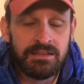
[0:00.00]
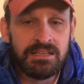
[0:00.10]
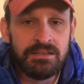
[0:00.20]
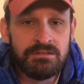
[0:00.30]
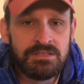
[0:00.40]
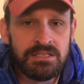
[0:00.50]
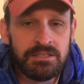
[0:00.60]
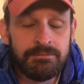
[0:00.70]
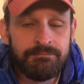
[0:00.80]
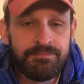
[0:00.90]
at the
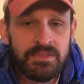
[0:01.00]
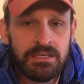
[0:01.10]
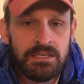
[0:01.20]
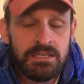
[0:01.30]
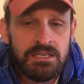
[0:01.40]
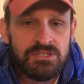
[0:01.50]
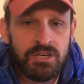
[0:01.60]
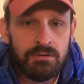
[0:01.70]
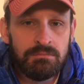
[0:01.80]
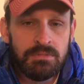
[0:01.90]
NOC.
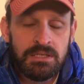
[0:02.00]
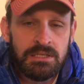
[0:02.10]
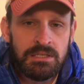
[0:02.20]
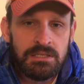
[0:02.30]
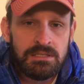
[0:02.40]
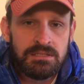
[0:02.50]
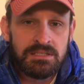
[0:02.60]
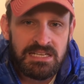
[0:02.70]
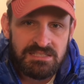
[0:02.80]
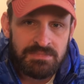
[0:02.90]
So
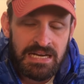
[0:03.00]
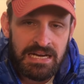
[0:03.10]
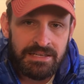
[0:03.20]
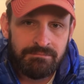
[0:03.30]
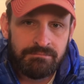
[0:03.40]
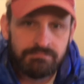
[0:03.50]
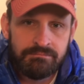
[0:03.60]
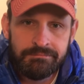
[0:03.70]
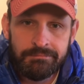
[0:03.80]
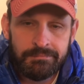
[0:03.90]
take some time,
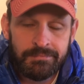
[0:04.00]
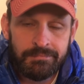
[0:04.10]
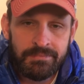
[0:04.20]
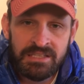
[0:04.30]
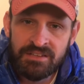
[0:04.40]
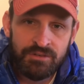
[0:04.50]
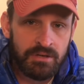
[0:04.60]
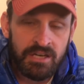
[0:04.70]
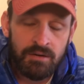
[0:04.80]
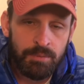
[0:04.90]
give your
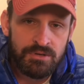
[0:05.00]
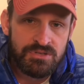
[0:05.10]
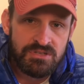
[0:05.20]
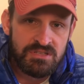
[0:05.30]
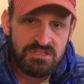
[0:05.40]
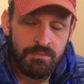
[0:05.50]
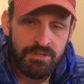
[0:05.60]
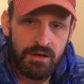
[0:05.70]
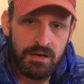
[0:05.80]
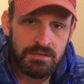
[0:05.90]
gear purchases some
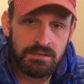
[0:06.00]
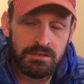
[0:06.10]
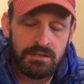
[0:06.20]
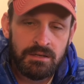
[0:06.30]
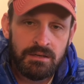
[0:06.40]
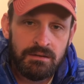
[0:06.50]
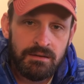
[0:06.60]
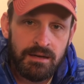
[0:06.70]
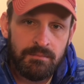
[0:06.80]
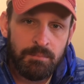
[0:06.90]
thought,
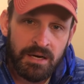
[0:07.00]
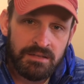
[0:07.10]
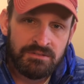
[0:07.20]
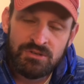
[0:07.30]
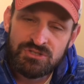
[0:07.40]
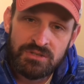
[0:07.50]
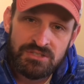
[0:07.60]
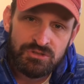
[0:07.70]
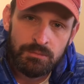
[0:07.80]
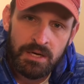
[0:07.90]
but don't
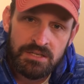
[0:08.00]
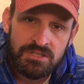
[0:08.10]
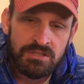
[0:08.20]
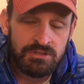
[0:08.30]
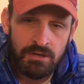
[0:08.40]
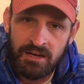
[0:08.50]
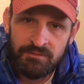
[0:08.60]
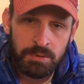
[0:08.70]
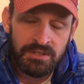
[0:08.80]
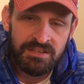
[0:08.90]
stress too much. You'll have
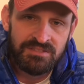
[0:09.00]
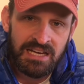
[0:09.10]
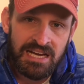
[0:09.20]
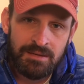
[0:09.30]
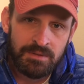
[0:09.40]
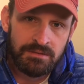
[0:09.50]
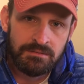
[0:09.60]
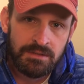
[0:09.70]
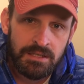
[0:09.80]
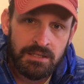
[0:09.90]
plenty of time and,
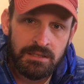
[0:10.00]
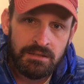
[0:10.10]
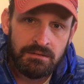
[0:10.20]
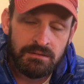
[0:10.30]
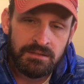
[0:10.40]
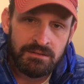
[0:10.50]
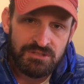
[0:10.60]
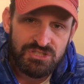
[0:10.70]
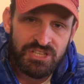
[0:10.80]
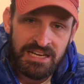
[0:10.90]
you know, to
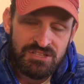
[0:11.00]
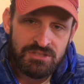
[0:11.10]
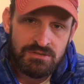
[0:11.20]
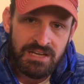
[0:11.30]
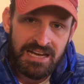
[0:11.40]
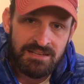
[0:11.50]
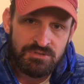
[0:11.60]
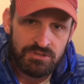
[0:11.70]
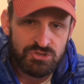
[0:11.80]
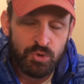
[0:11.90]
change those items
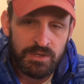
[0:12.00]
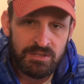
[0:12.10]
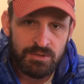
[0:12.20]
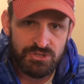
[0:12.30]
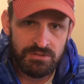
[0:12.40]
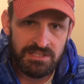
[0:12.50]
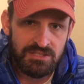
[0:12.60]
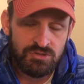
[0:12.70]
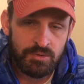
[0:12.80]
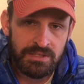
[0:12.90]
or to tweak what you need to
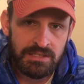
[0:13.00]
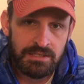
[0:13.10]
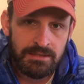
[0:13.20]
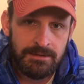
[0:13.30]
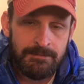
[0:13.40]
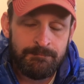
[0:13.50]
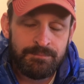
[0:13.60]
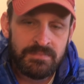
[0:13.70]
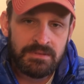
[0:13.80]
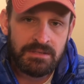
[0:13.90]
tweak
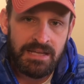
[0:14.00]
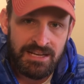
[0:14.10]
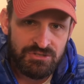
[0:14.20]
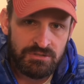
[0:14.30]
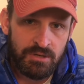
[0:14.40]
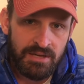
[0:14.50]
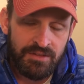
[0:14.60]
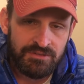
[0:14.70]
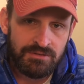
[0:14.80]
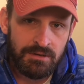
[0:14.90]
as you go down
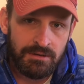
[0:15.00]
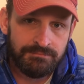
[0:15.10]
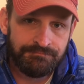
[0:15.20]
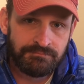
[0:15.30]
the trail.